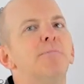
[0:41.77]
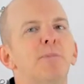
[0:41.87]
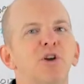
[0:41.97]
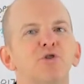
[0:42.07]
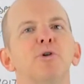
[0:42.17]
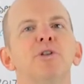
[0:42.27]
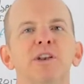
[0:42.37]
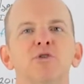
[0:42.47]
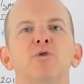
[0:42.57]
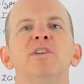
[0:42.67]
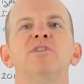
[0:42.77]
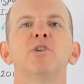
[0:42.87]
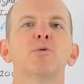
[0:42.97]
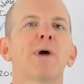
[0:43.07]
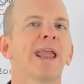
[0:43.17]
measurable increase in
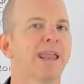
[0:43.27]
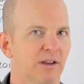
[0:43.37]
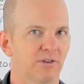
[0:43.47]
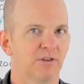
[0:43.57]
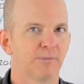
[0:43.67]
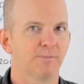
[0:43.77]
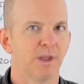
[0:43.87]
their rankings.